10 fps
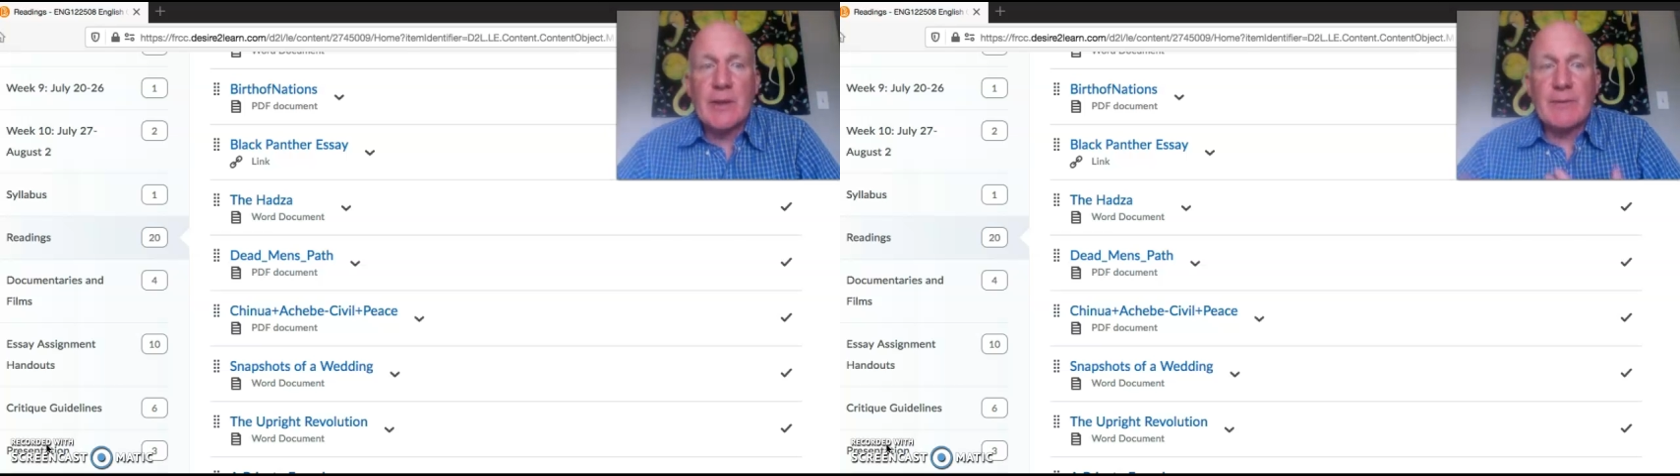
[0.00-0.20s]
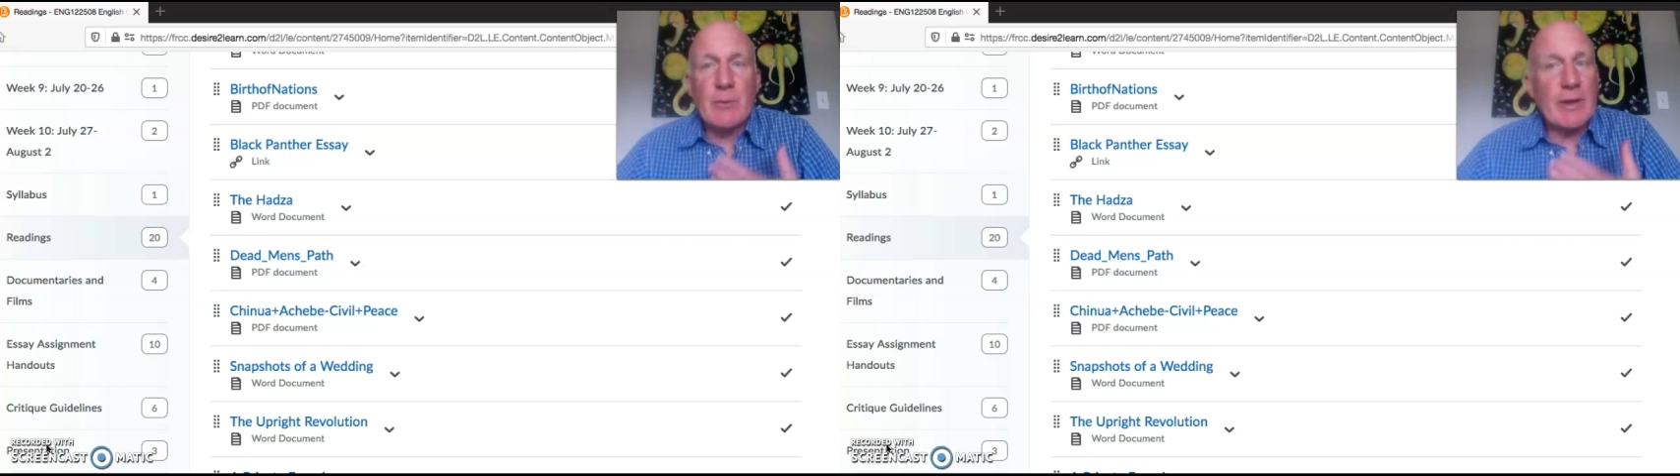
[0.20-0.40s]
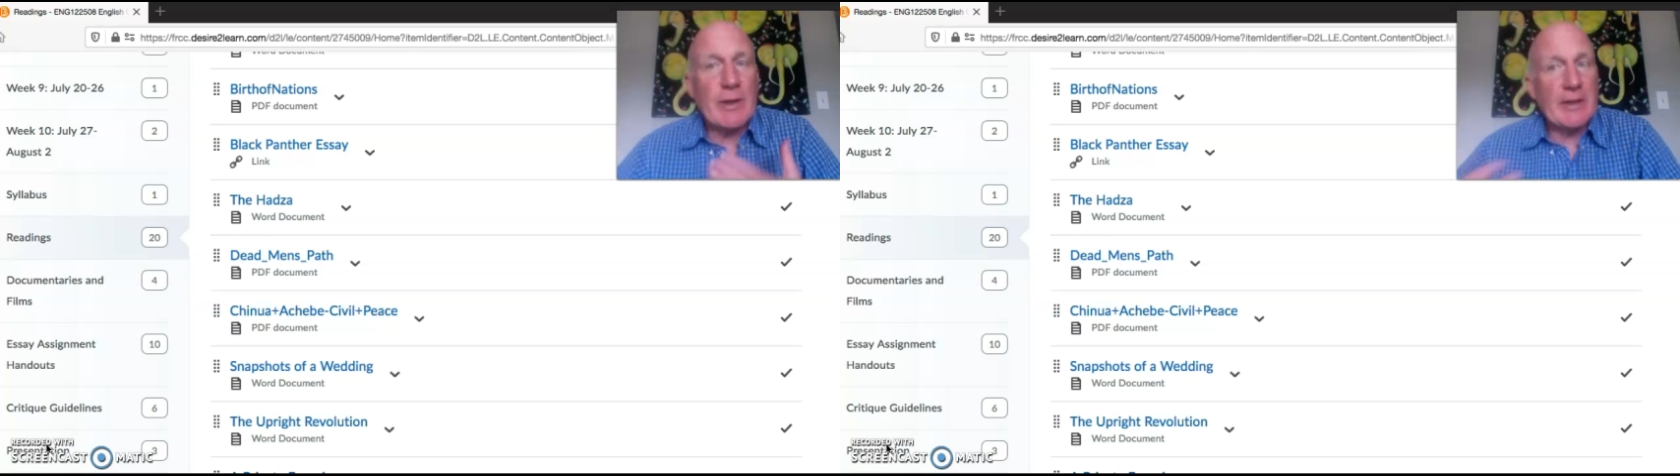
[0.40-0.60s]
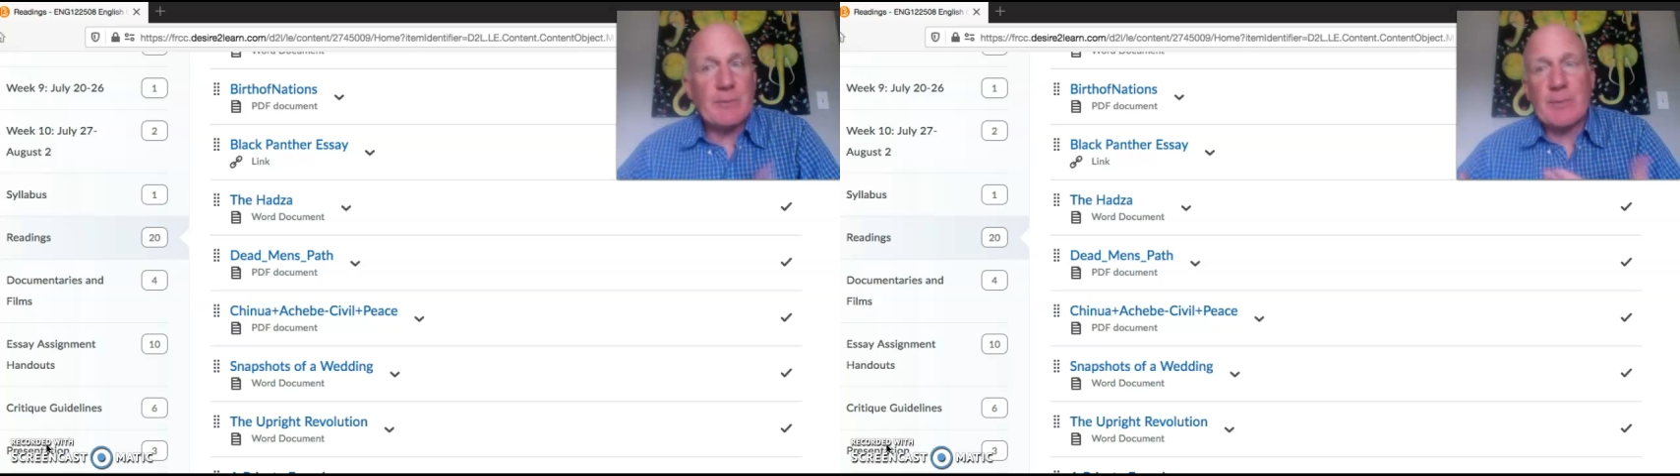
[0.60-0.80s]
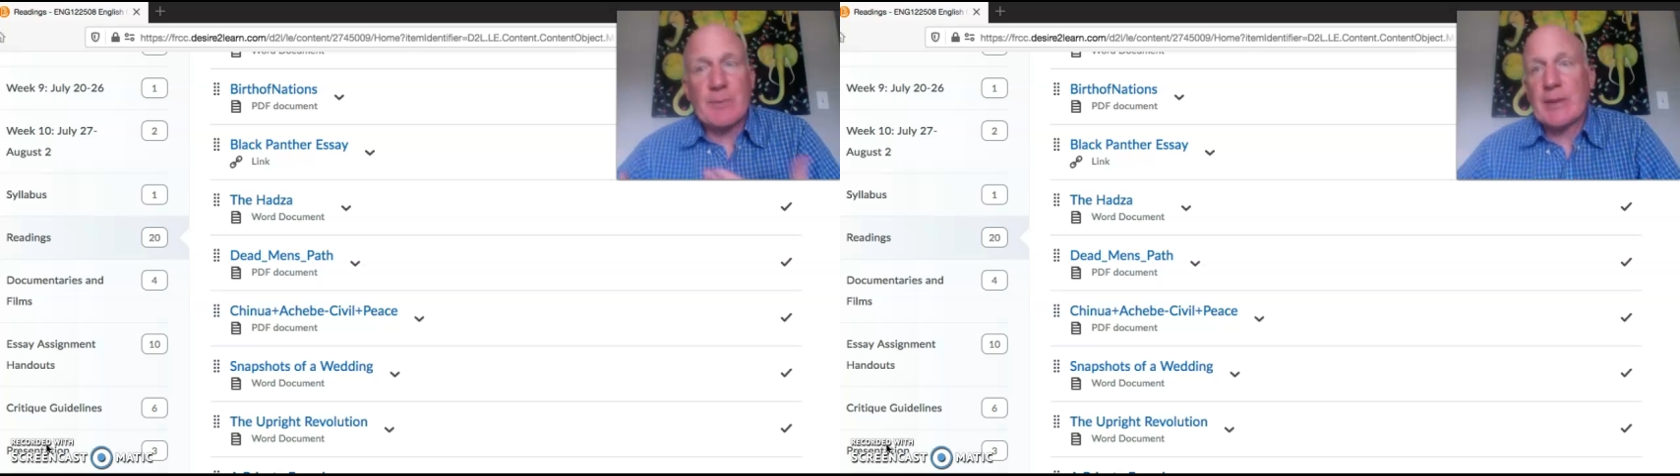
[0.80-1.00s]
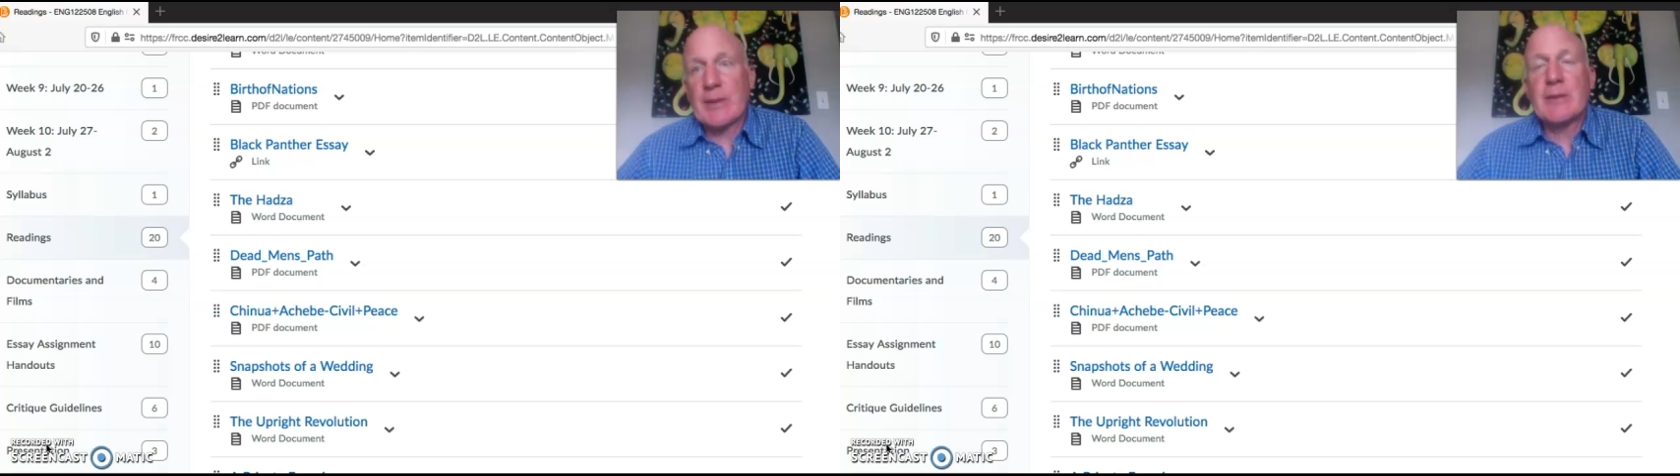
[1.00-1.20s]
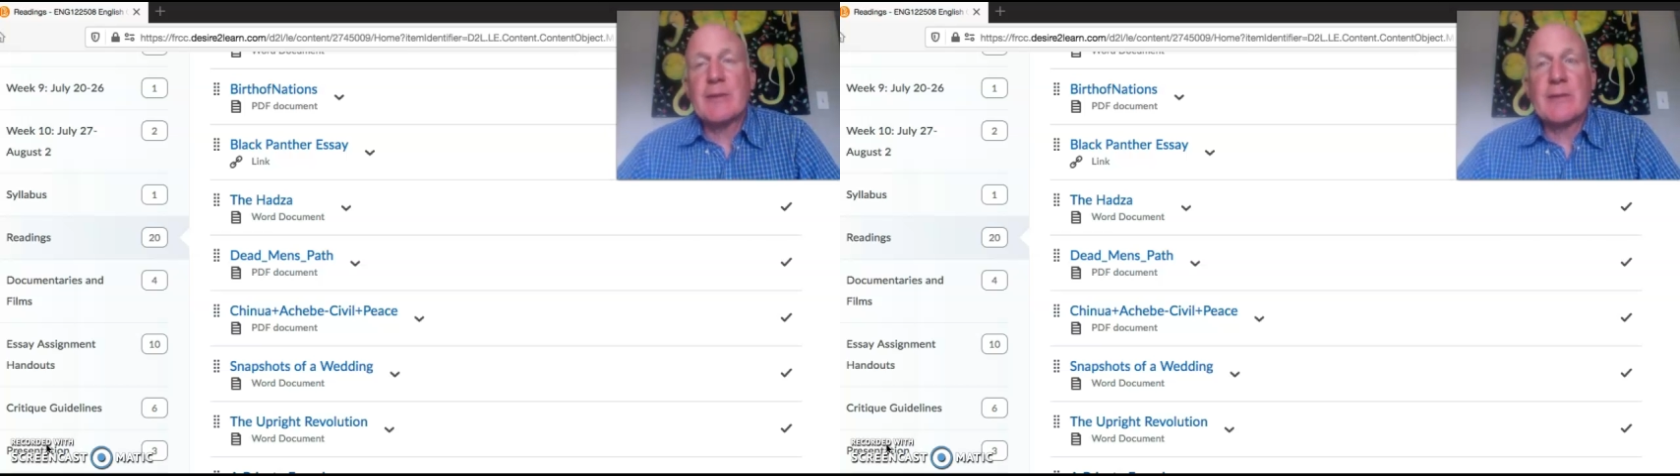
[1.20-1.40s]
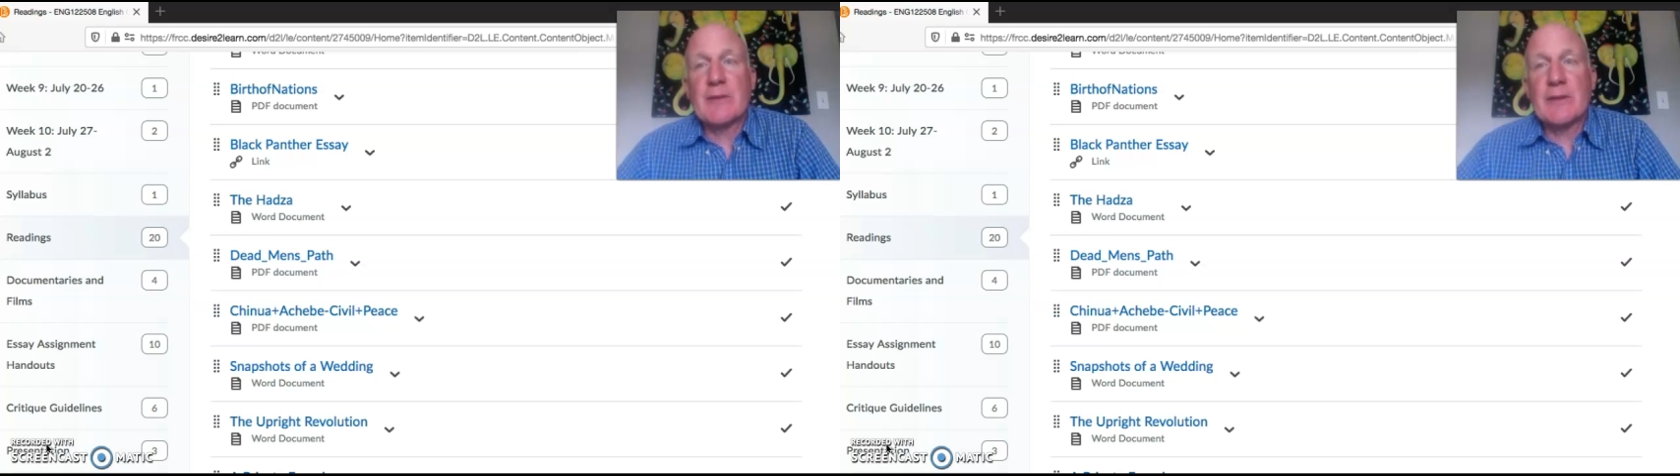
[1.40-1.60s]
if you want to keep
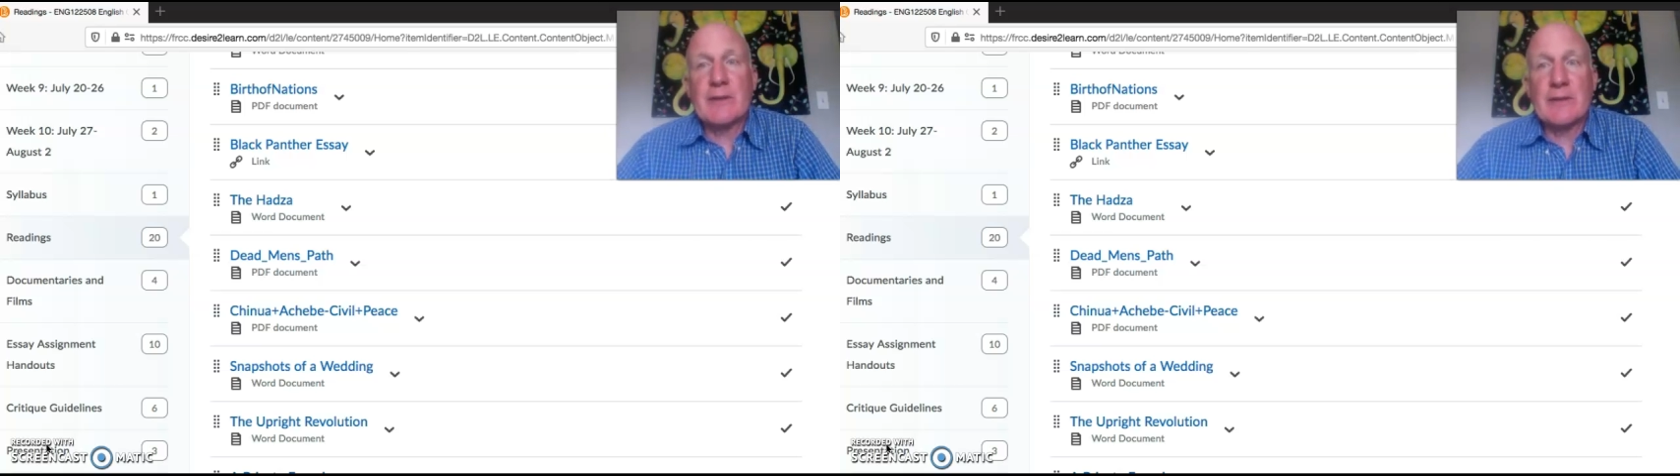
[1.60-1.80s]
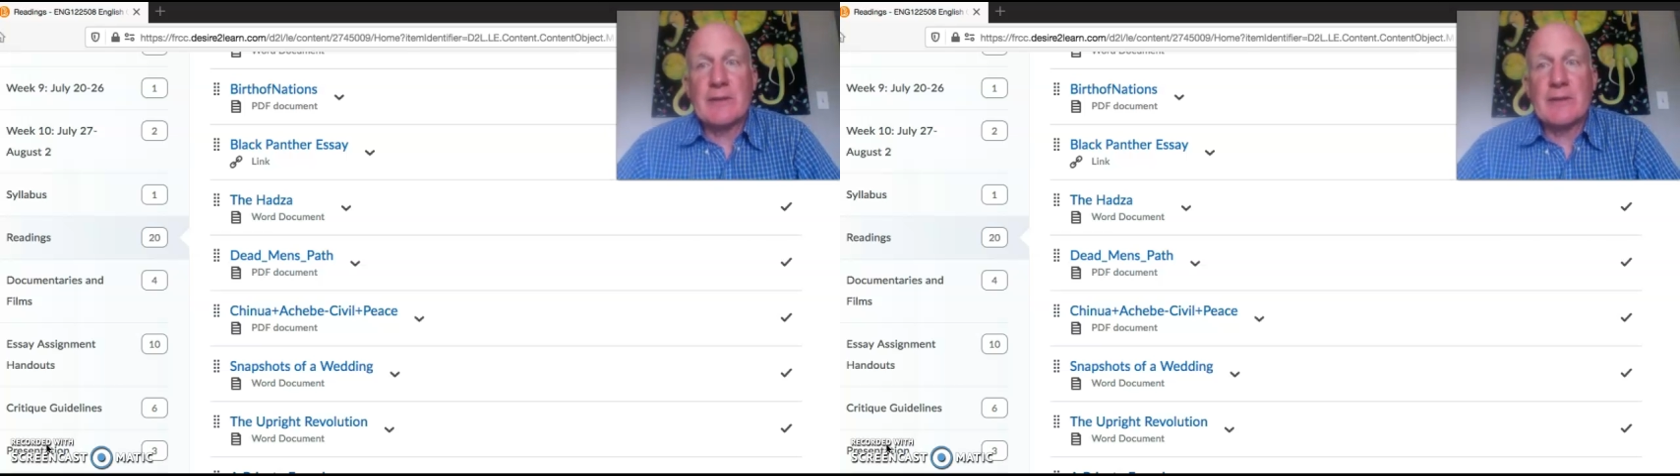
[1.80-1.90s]
the